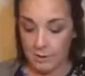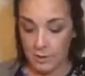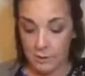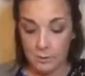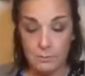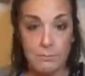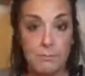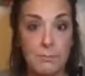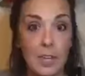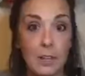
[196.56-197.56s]
to,
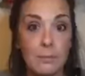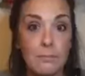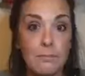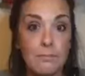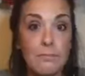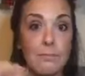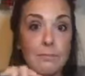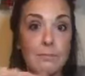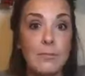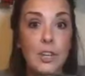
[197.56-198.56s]
you know,
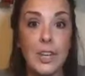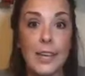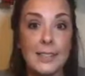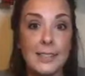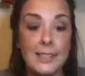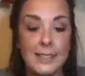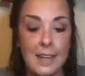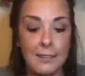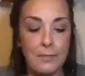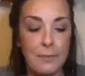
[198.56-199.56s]
your kids and
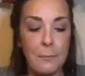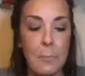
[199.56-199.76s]
stuff.